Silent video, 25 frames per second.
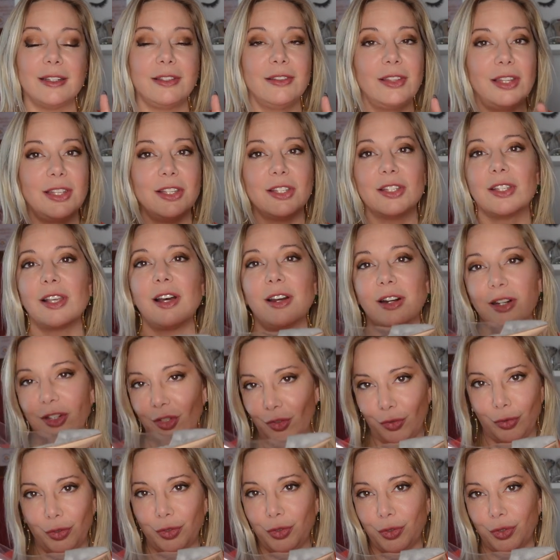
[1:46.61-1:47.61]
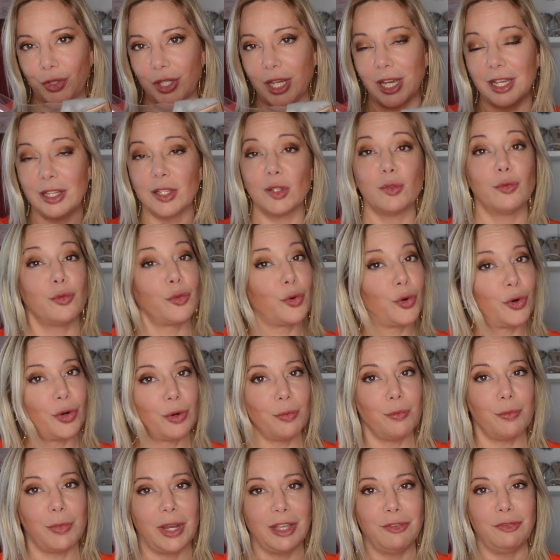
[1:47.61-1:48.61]
these are two to size for
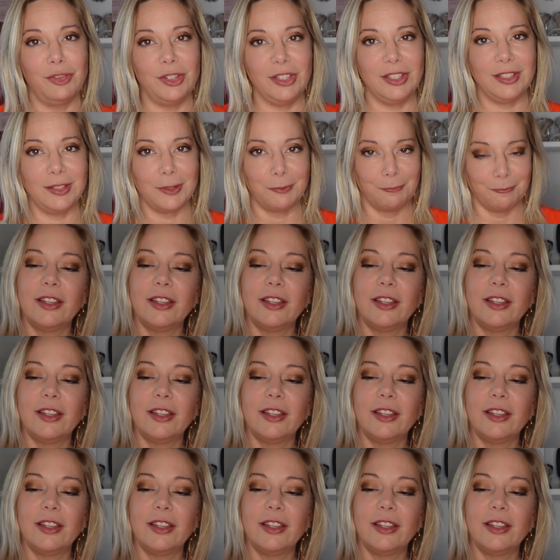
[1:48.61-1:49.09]
my feet.